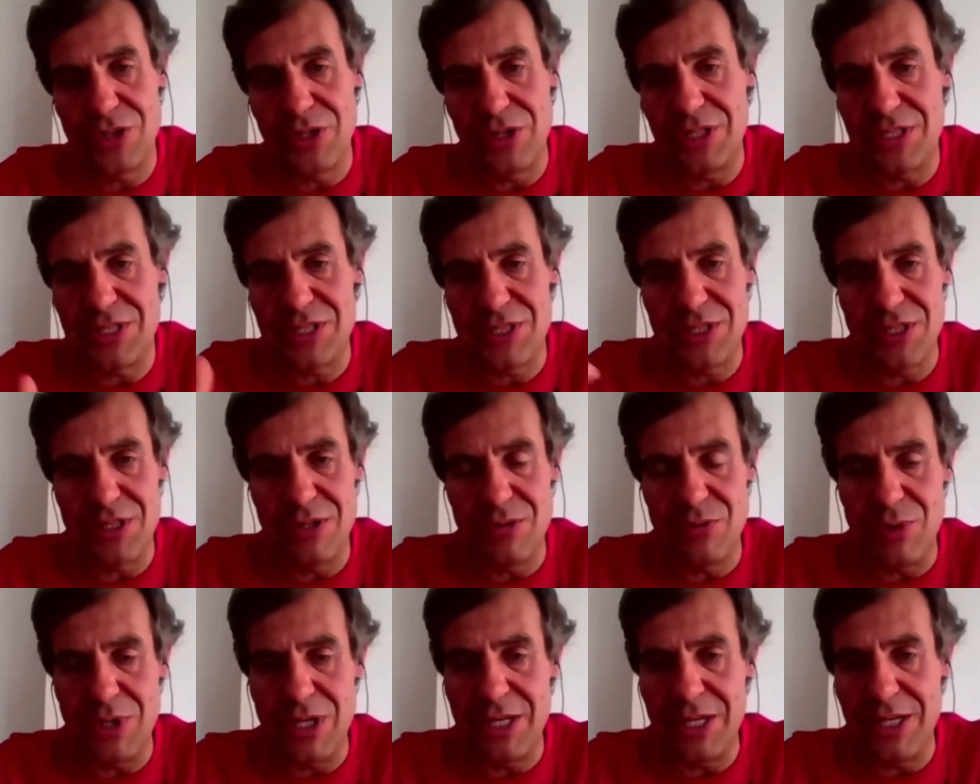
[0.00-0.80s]
It's
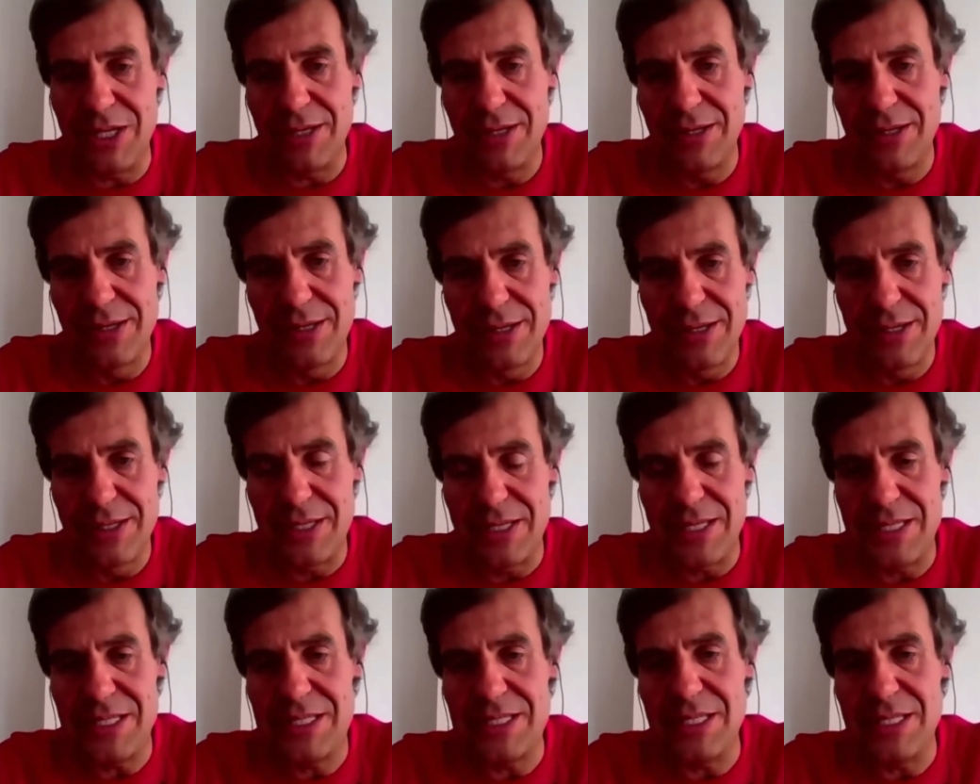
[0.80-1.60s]
really
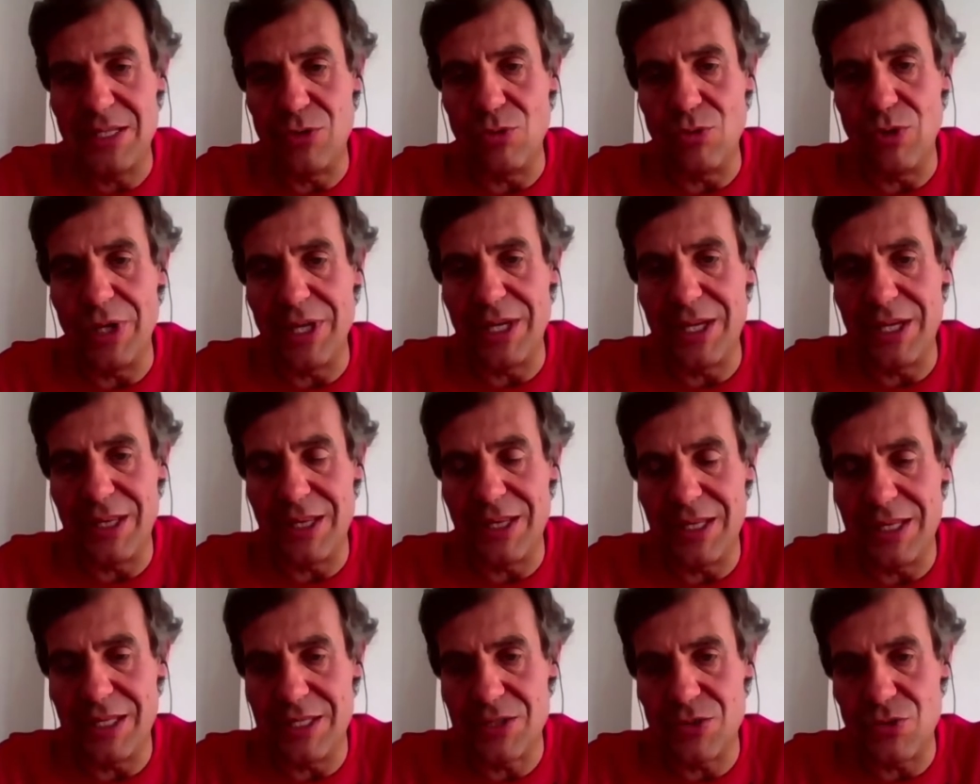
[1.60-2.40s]
easy to link
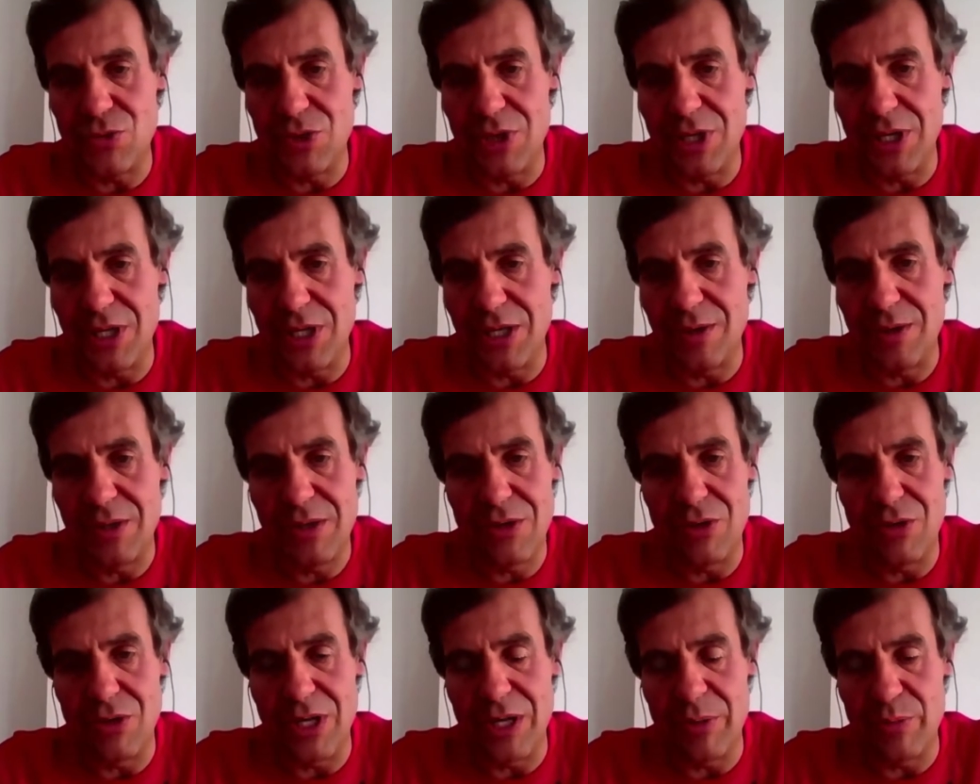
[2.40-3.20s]
this to the
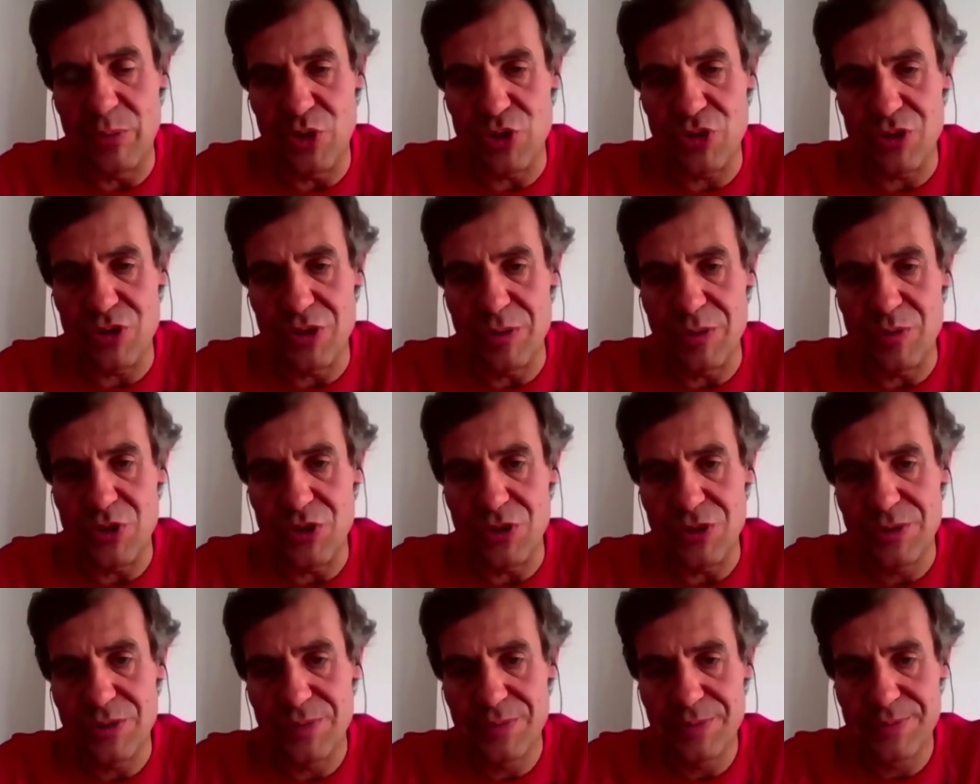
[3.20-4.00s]
online prescription.